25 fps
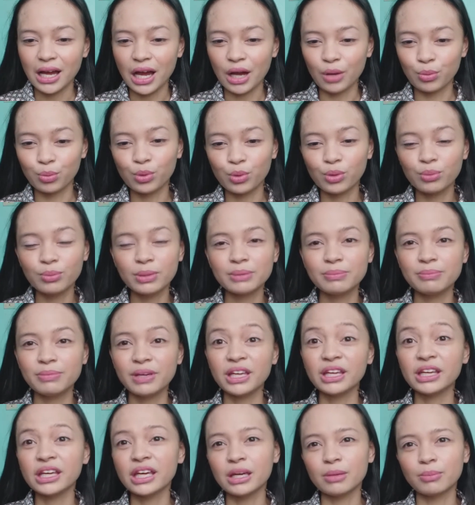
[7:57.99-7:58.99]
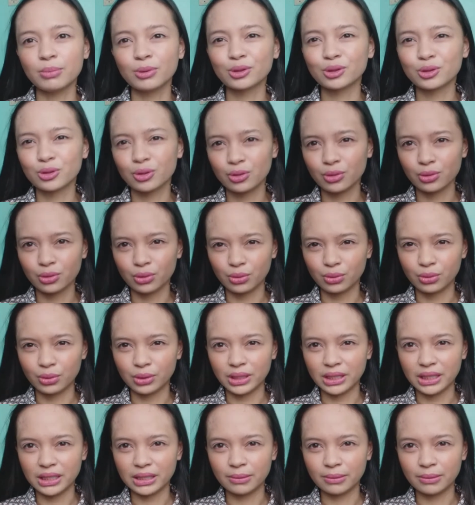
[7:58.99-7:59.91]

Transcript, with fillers: a woman being able to rule